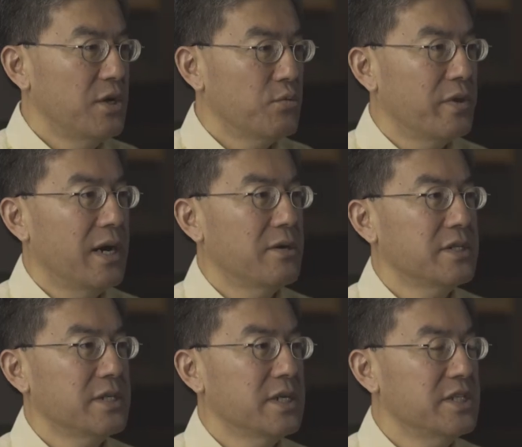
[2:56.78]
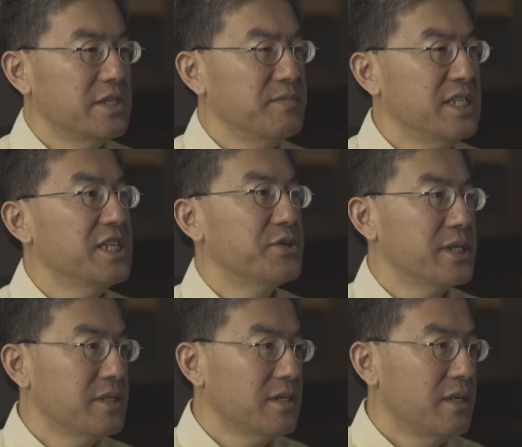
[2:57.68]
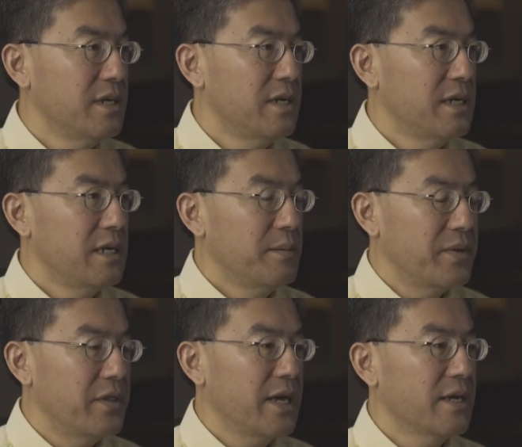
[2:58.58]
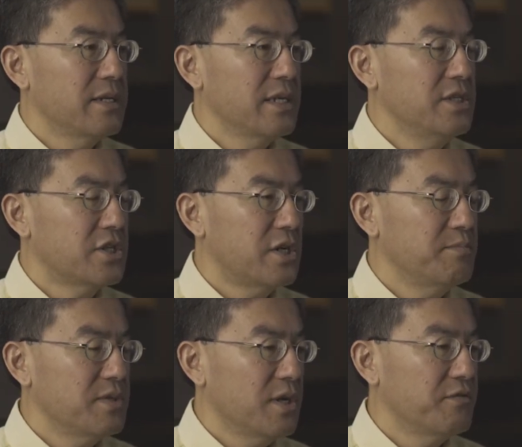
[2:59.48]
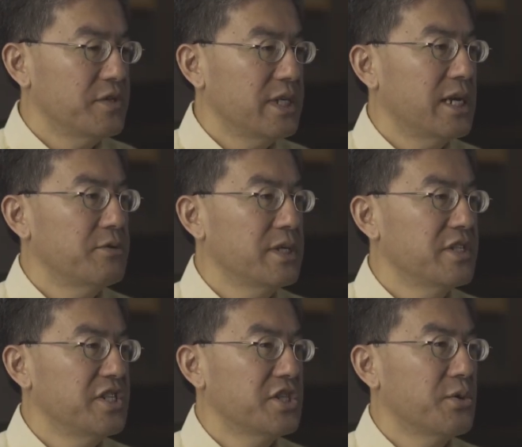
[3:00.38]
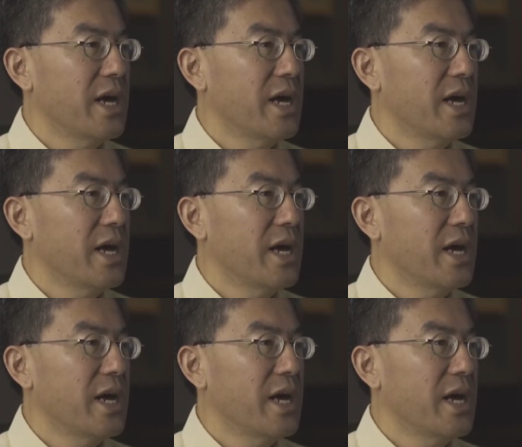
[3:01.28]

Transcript: without intermediaries. But then in terms of sharing digital